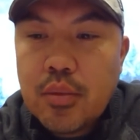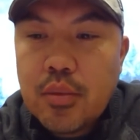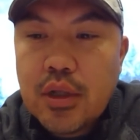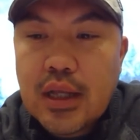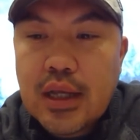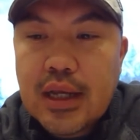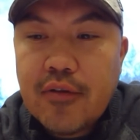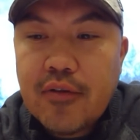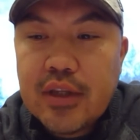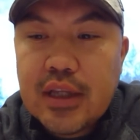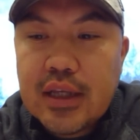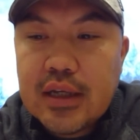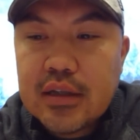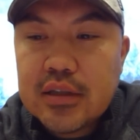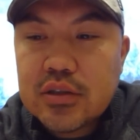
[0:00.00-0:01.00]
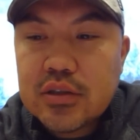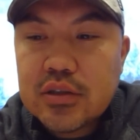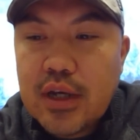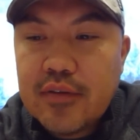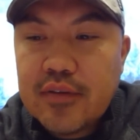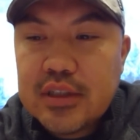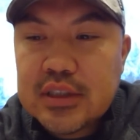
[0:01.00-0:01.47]
But like everything else we
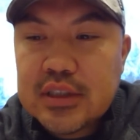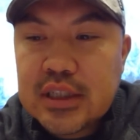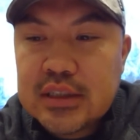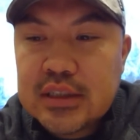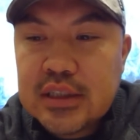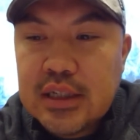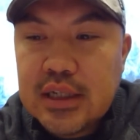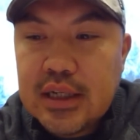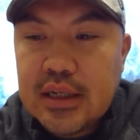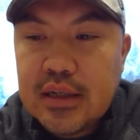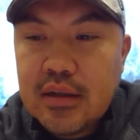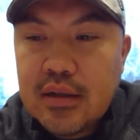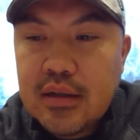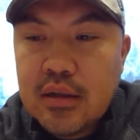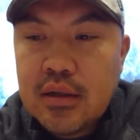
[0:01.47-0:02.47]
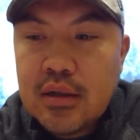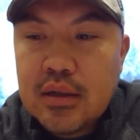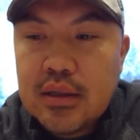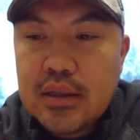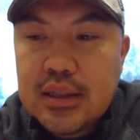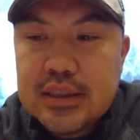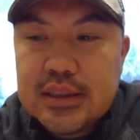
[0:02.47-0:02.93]
have discussed today,
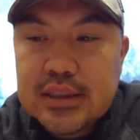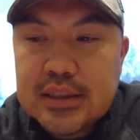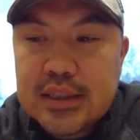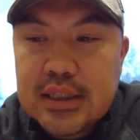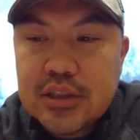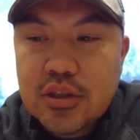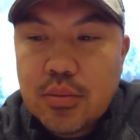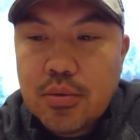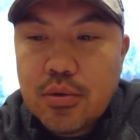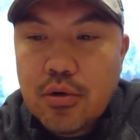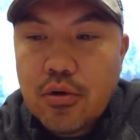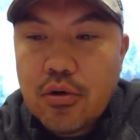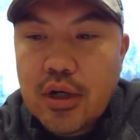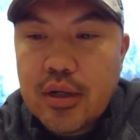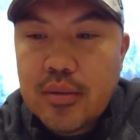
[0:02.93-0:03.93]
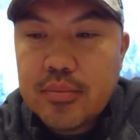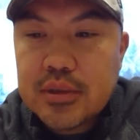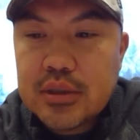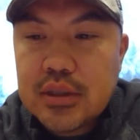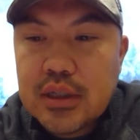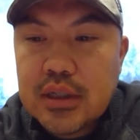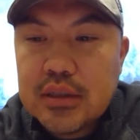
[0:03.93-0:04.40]
these essential
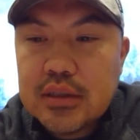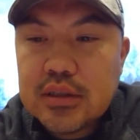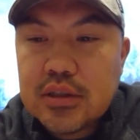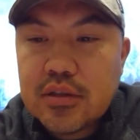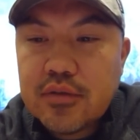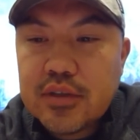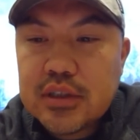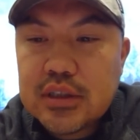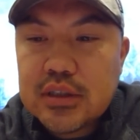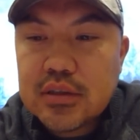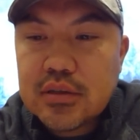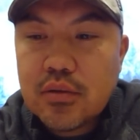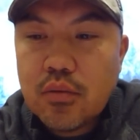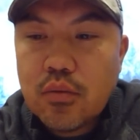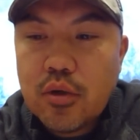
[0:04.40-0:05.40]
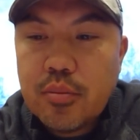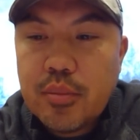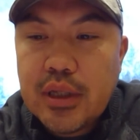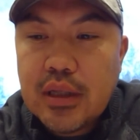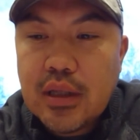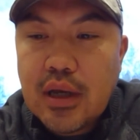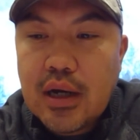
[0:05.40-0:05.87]
programs and services would
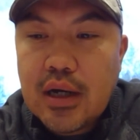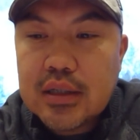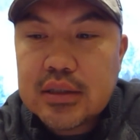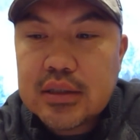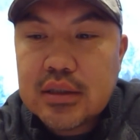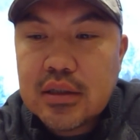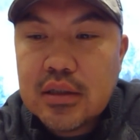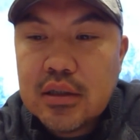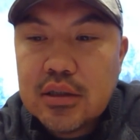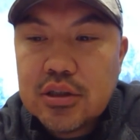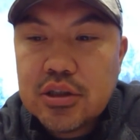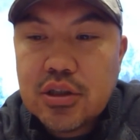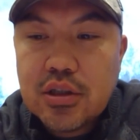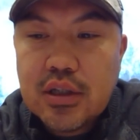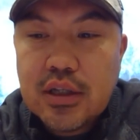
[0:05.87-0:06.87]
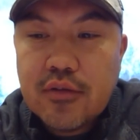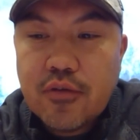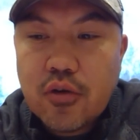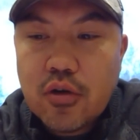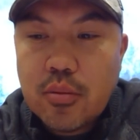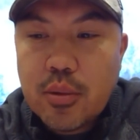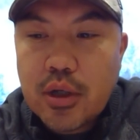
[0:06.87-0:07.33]
be lost should the
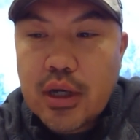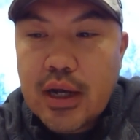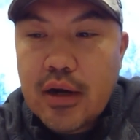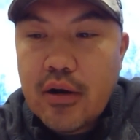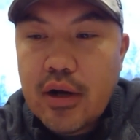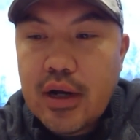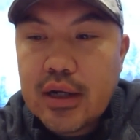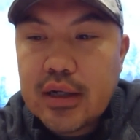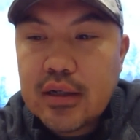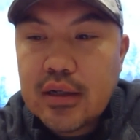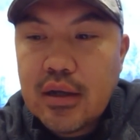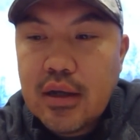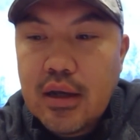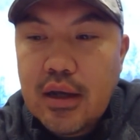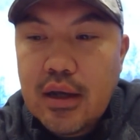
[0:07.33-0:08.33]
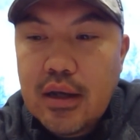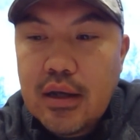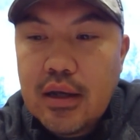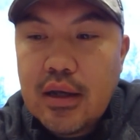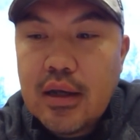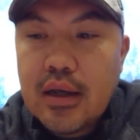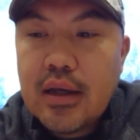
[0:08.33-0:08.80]
Affordable Care Act
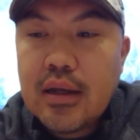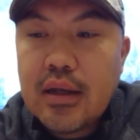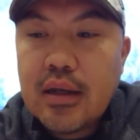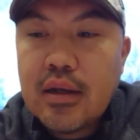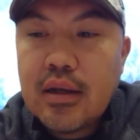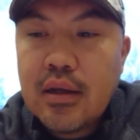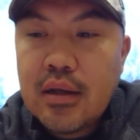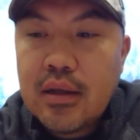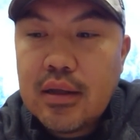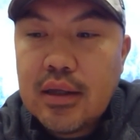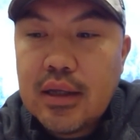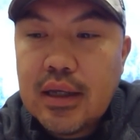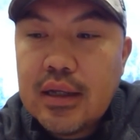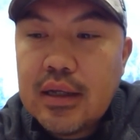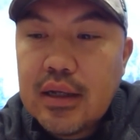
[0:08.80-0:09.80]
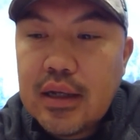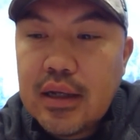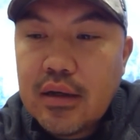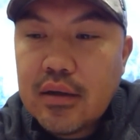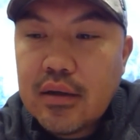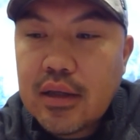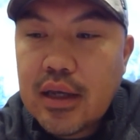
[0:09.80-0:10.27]
and the Indian Health